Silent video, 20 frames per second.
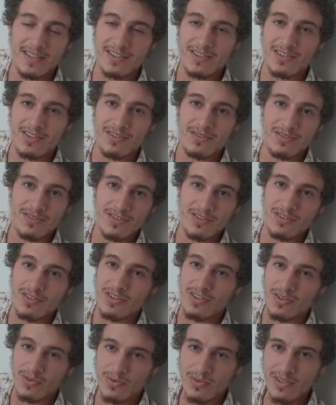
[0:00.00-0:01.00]
So you
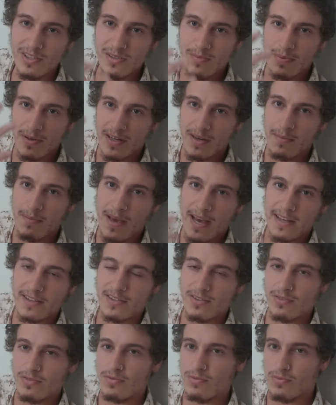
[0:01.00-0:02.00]
can always bring it back
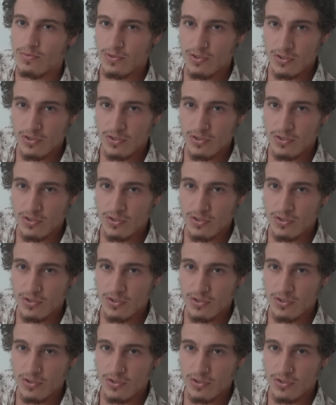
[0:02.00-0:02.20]
to